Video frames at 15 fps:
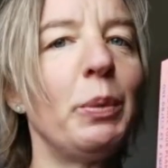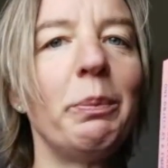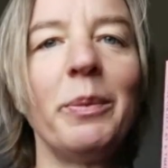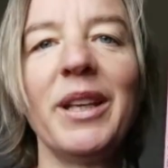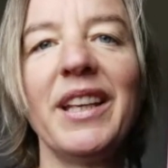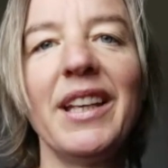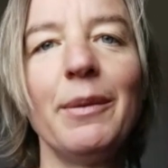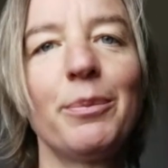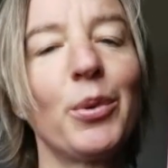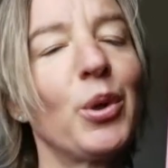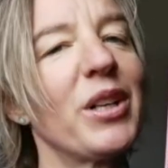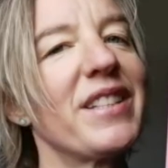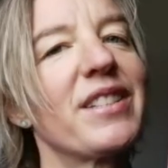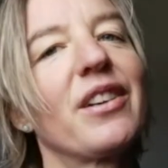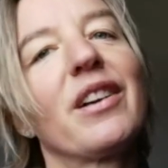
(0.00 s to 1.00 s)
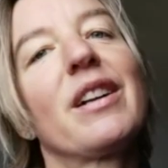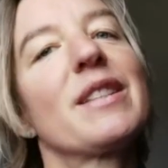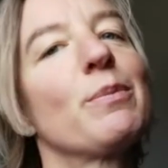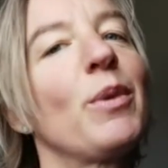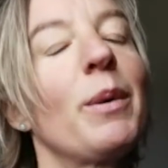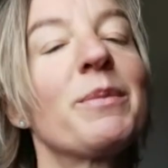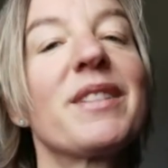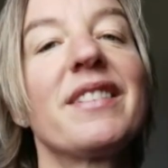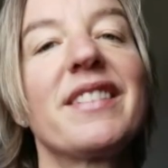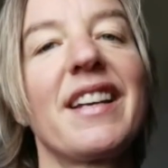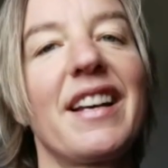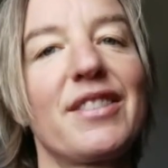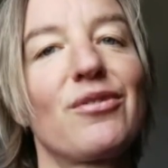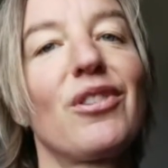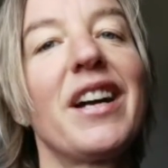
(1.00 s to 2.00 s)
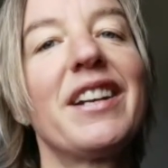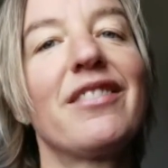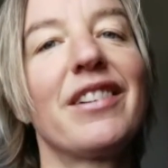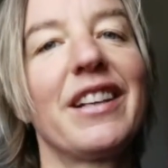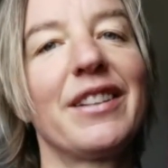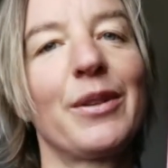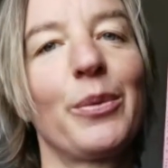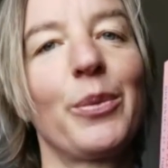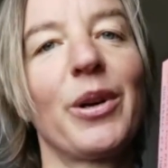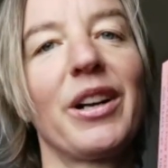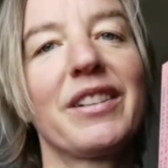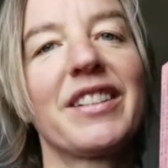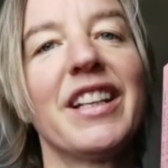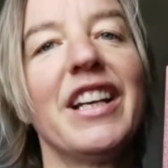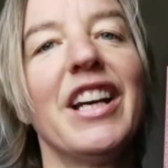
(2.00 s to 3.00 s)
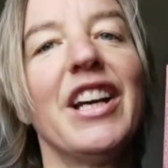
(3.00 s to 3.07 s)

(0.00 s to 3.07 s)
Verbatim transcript: me, boys, girls, moms, and dads right around the world